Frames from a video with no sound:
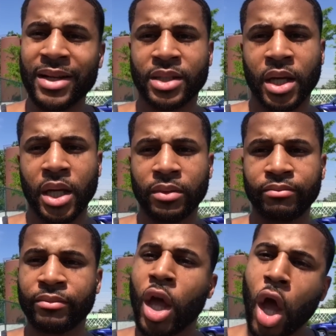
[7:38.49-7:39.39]
I said,
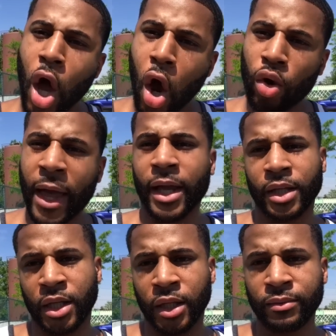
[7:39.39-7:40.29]
okay,
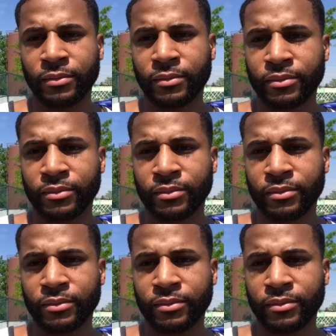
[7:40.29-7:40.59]
Kadeen.